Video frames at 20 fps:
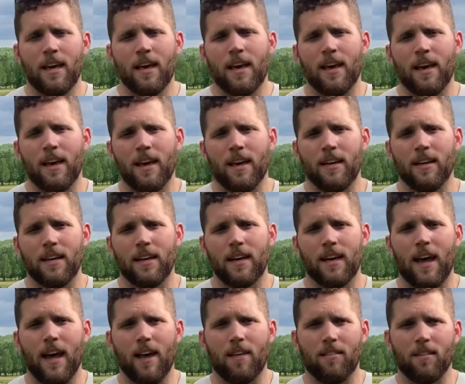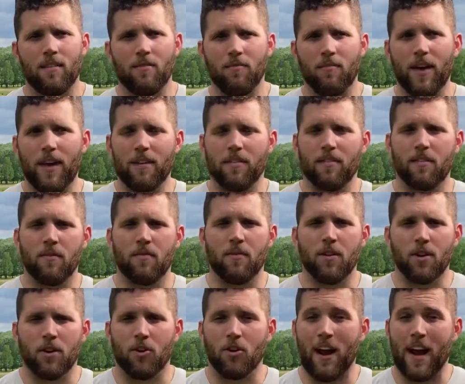and it has an
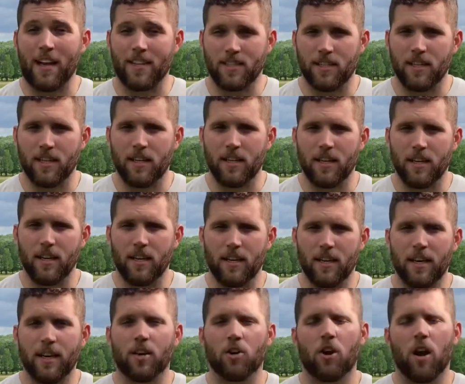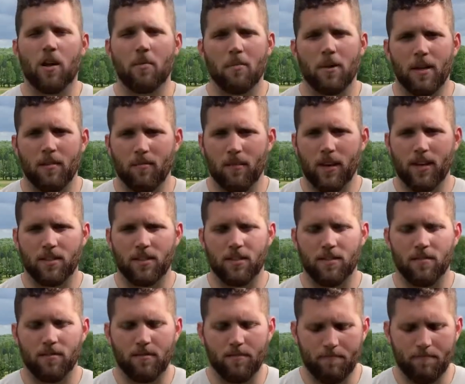invasive grass seed in it. Incredibly invasive.